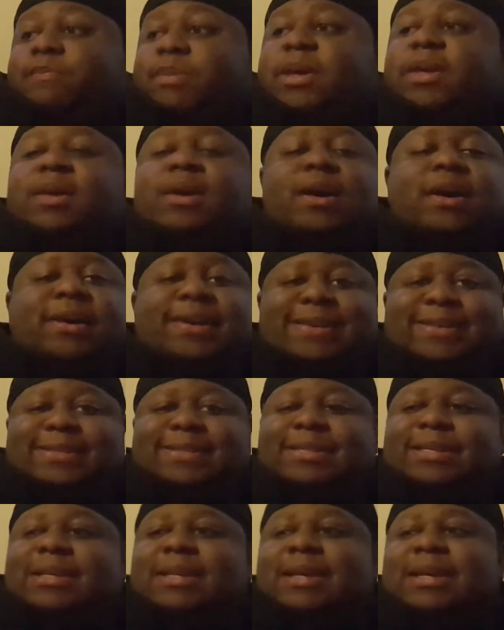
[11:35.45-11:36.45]

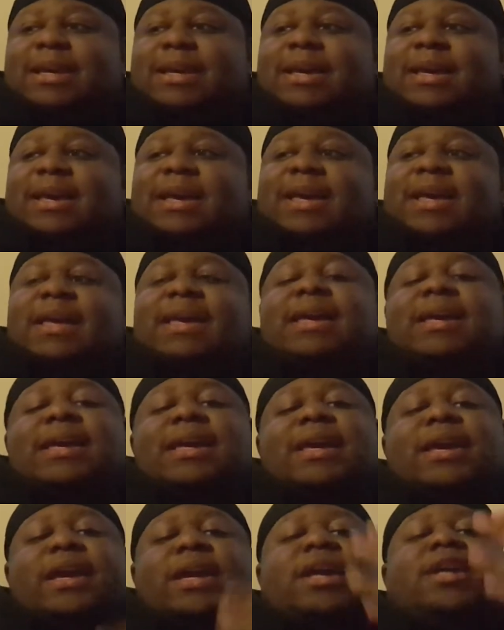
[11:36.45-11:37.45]
because
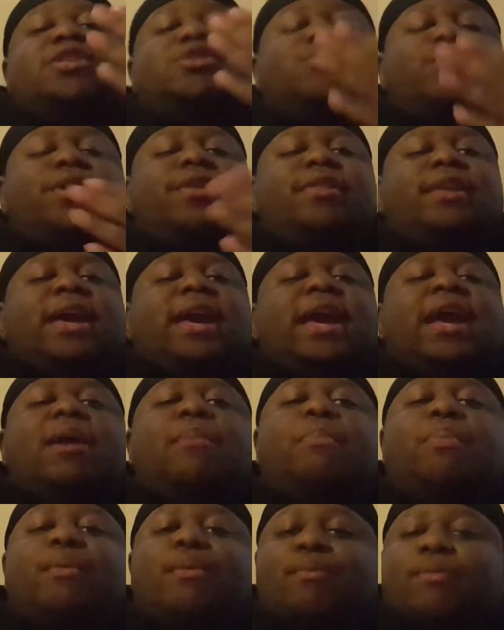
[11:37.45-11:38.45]
he is with
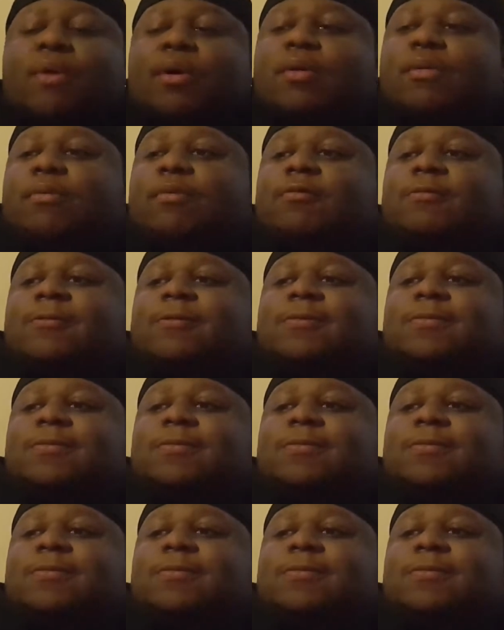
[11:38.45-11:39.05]
Amber Rose.